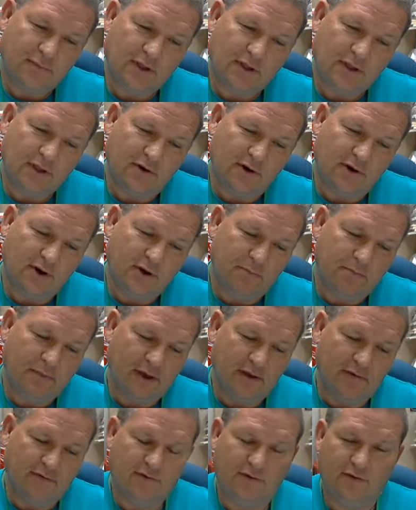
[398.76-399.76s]
starting on
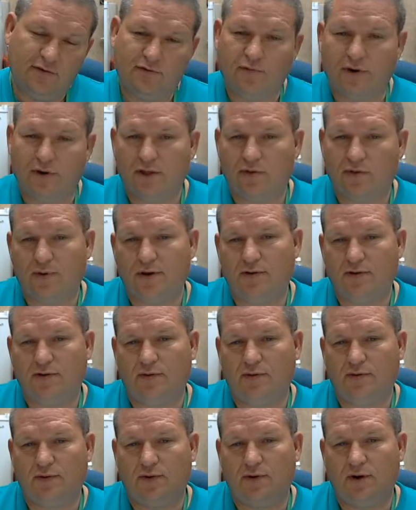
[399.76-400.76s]
page 223 to
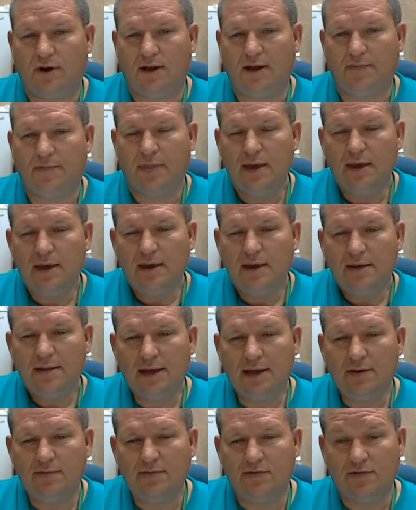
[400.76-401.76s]
230, they
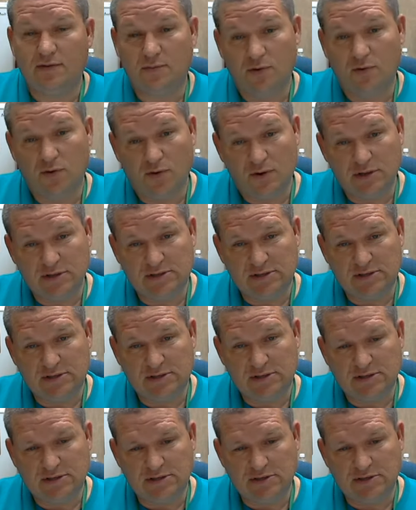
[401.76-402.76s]
give you some real good
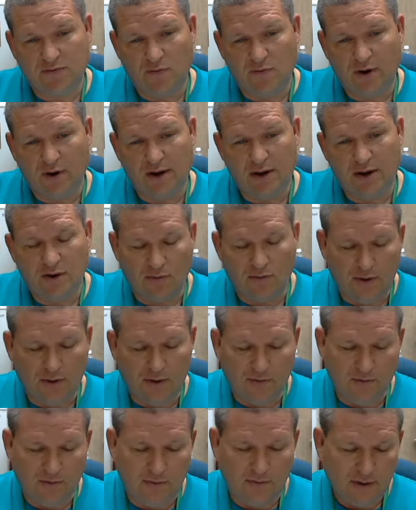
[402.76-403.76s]
suggestions for writing your
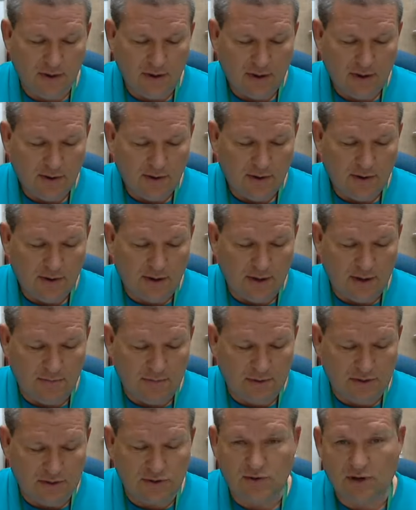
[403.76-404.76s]
own
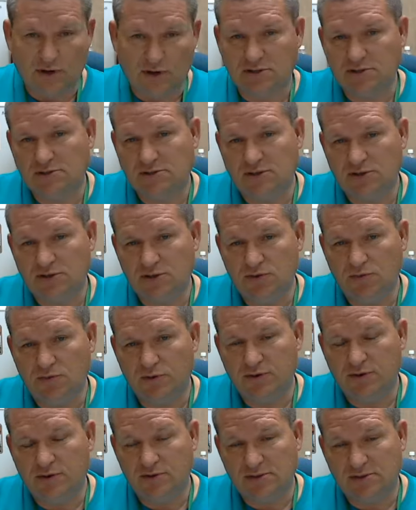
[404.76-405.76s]
instructions, and you
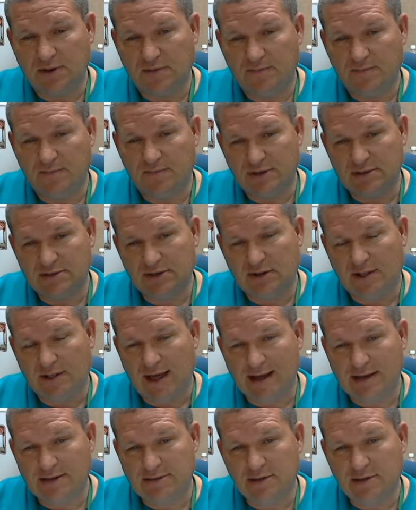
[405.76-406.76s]
will do some for this
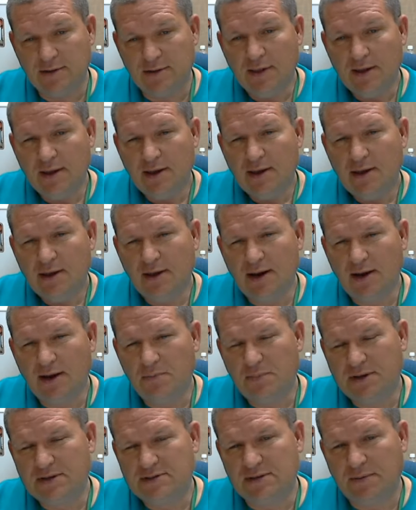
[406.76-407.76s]
class.
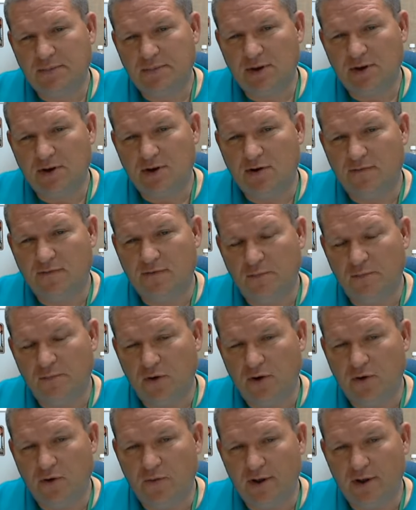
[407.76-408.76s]
Pick something you're
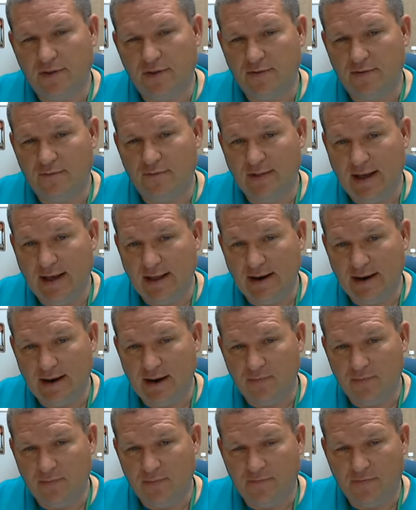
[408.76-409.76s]
familiar with and you've done a
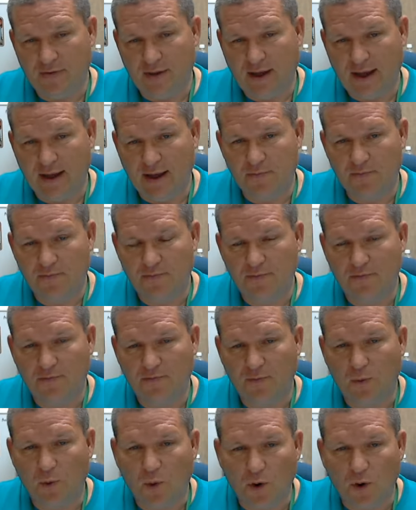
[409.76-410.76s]
number of times
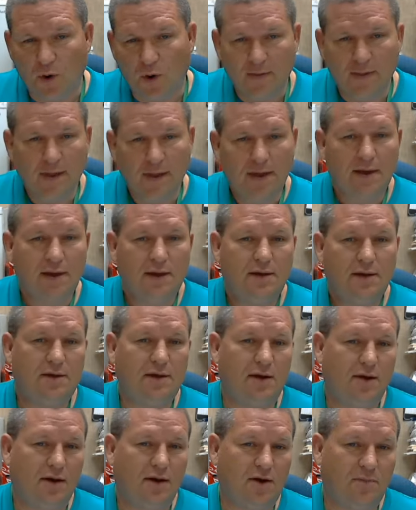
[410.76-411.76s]
before.
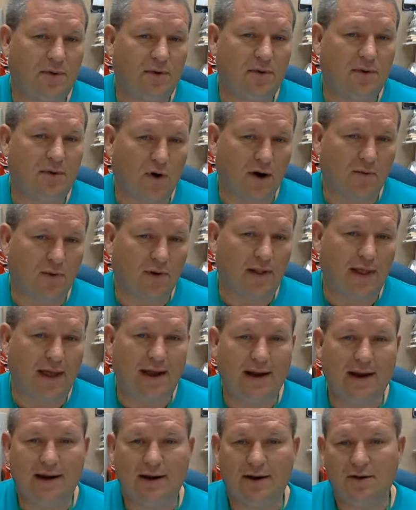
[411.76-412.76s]
It could be work
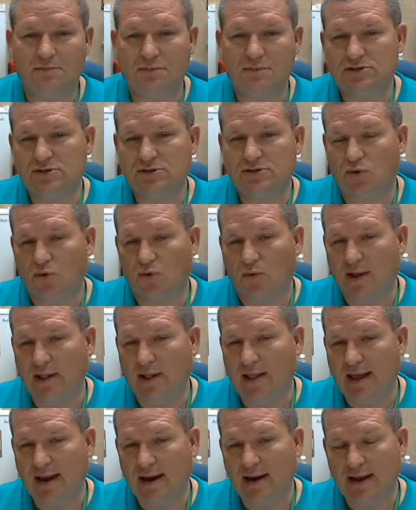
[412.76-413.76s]
related, it could be school
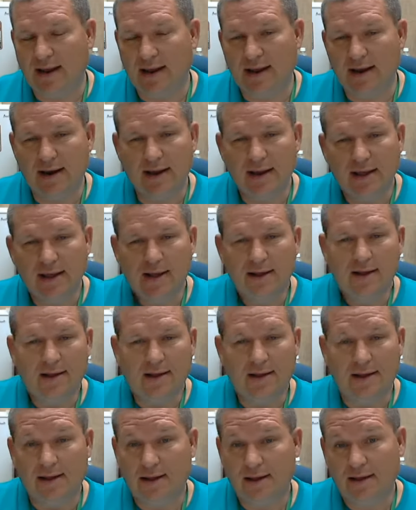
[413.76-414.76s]
related,
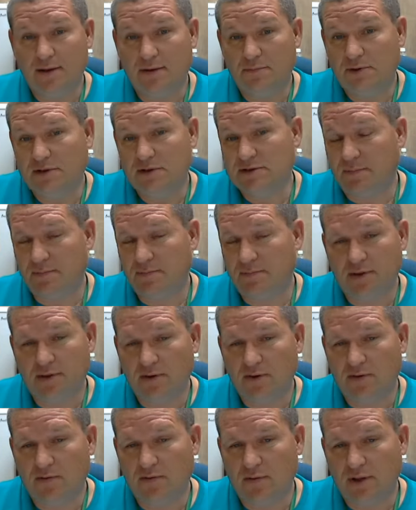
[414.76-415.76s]
it could be something
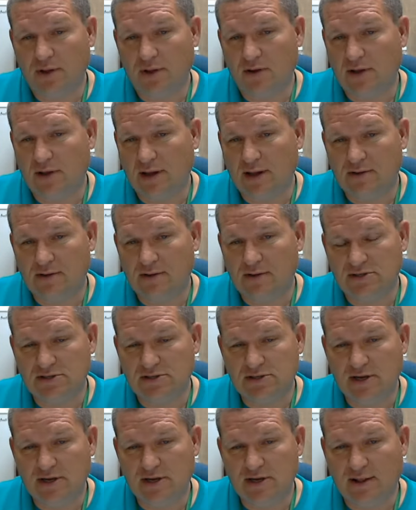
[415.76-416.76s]
you're really good at, such as
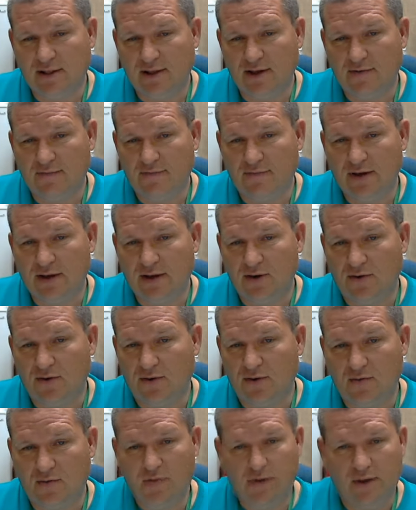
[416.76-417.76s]
detailing a
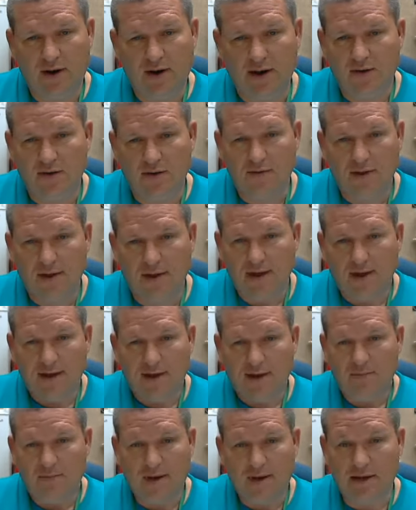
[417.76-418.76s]
vehicle,
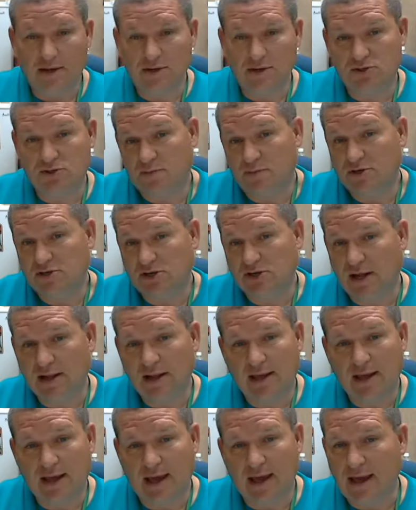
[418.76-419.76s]
making German
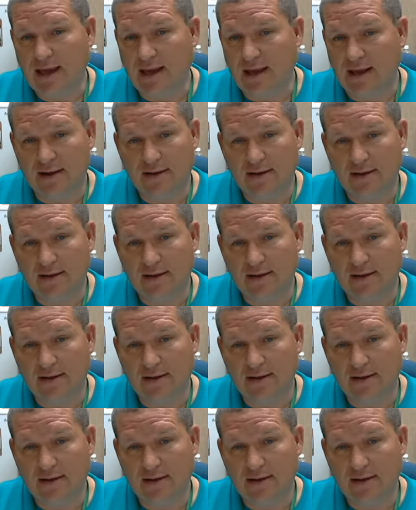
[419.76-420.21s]
chocolate cake.